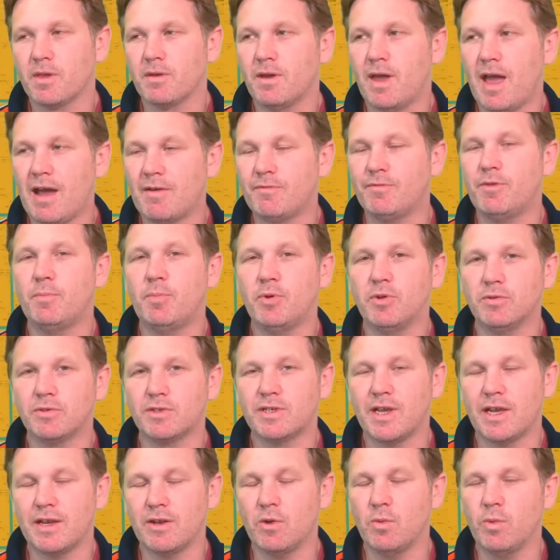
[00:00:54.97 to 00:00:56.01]
Have the Bulls
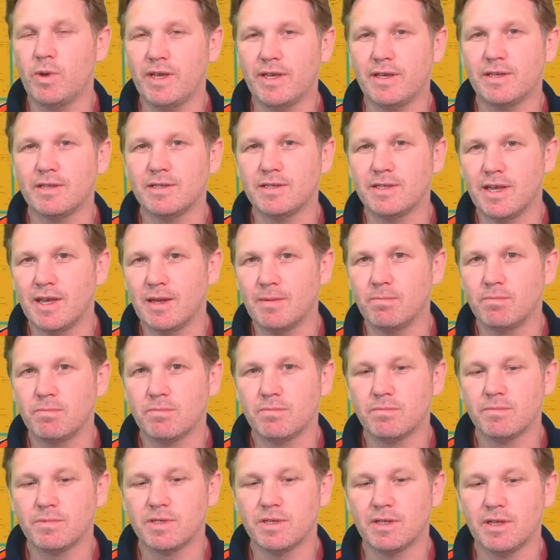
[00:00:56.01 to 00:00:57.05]
sent a weakened team
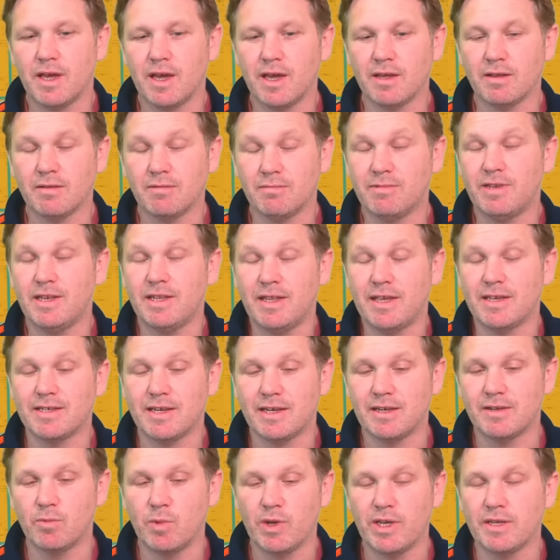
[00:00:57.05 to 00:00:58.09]
to their... Did they send
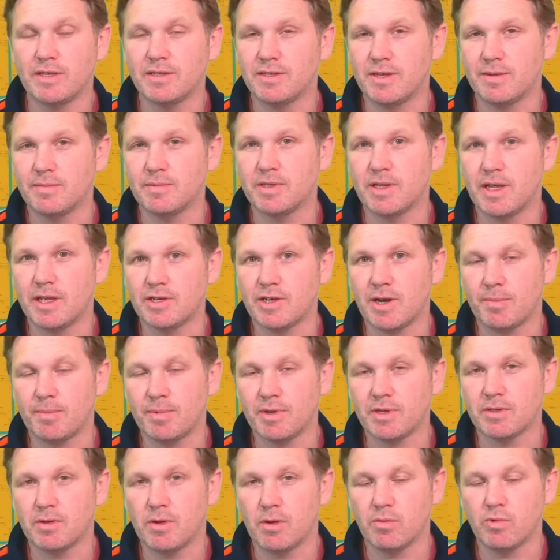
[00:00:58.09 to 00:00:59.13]
a weakened team to their
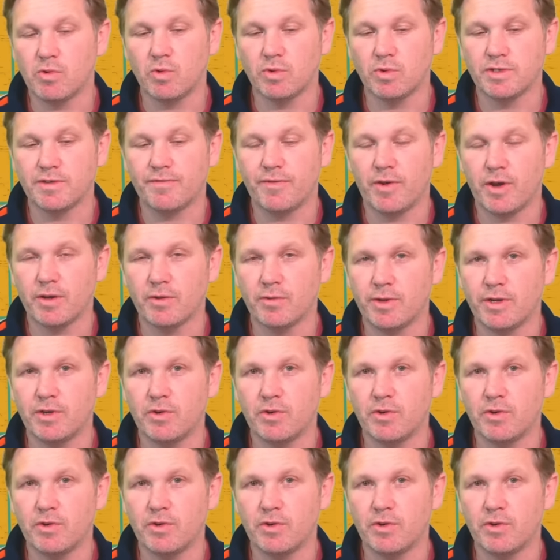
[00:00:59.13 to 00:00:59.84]
Champions Cup quarterfinal in